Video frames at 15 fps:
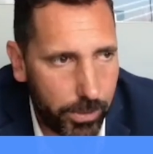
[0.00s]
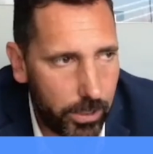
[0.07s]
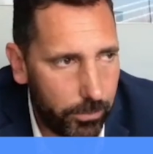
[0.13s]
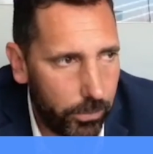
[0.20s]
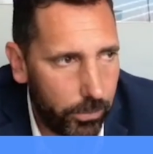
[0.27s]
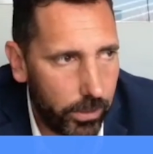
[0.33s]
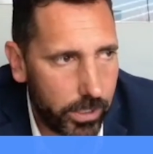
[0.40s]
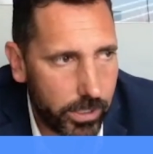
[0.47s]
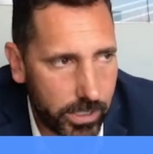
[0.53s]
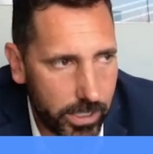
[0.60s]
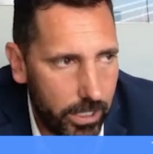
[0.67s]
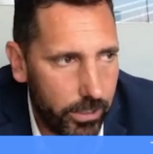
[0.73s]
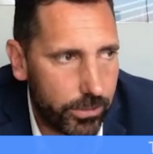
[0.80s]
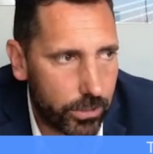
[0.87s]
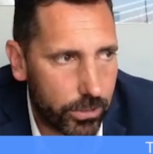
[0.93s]
people in
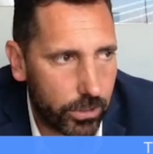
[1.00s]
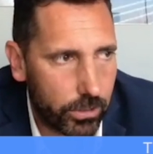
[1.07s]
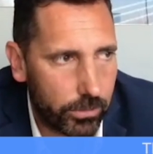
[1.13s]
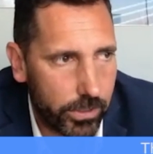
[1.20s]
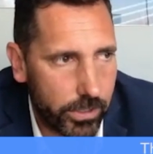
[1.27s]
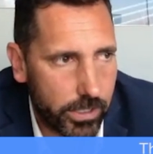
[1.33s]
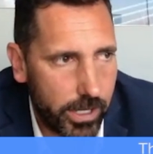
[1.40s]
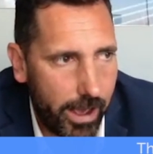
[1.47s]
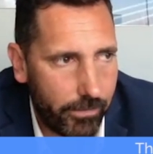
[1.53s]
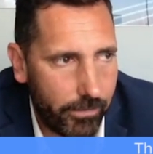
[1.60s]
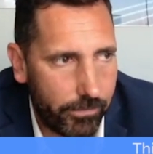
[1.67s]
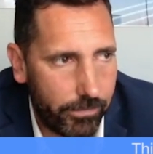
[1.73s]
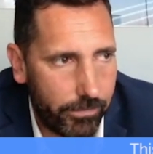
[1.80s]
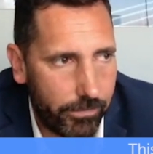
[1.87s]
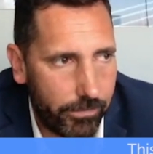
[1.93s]
sales or service have a
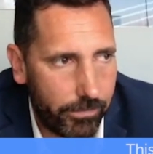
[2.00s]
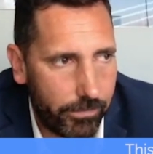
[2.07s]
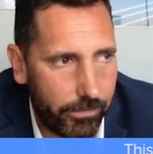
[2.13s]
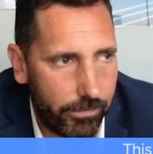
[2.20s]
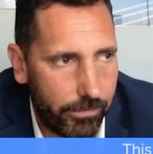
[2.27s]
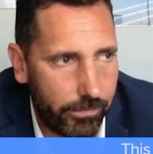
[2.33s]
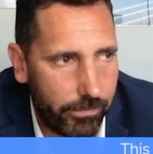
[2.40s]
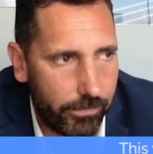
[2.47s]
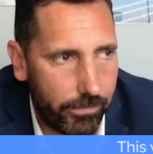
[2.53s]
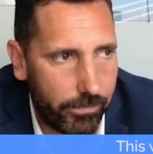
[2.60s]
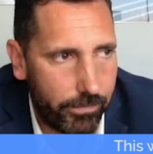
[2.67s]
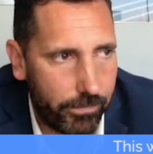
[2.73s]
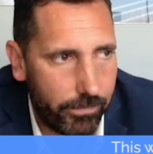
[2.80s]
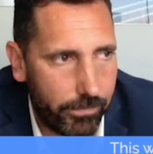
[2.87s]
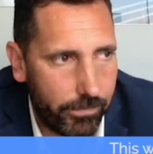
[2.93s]
very
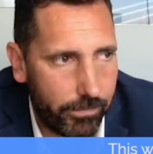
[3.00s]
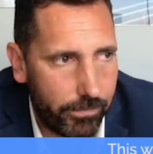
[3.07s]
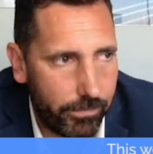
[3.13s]
service-minded